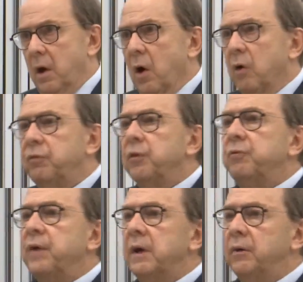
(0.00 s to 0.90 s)
of the
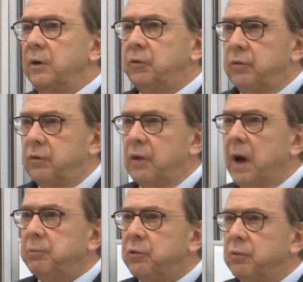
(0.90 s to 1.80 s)
various
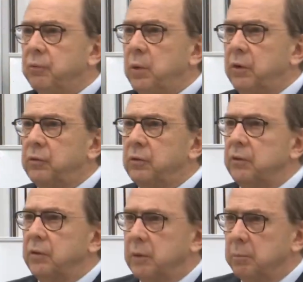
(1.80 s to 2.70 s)
types of questions
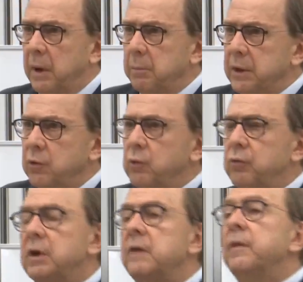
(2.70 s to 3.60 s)
that may be used
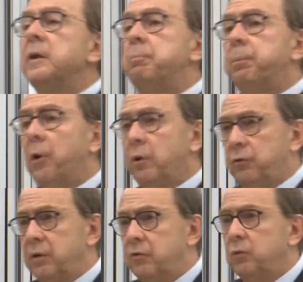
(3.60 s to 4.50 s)
in the
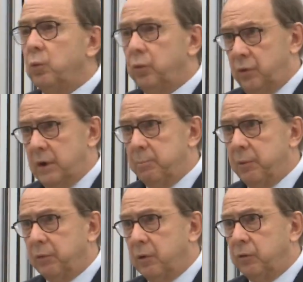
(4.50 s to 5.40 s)
process or step
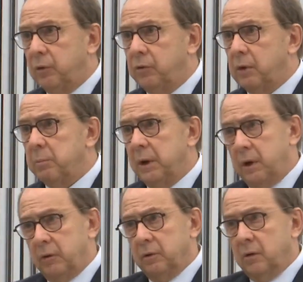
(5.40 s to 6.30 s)
of
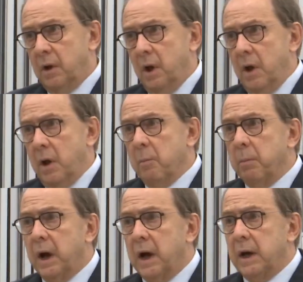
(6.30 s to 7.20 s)
cross-examination
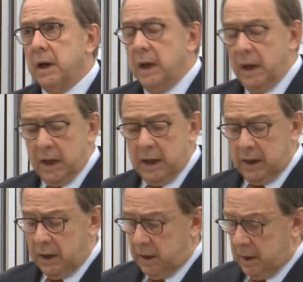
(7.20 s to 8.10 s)
by
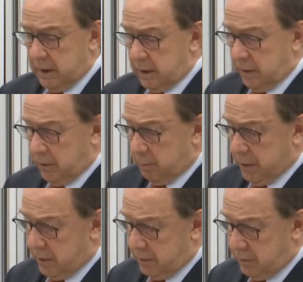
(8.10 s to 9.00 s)
another
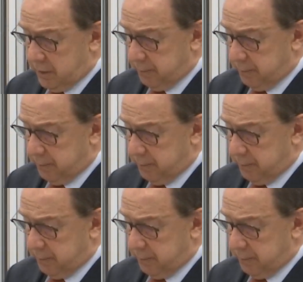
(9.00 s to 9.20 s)
party.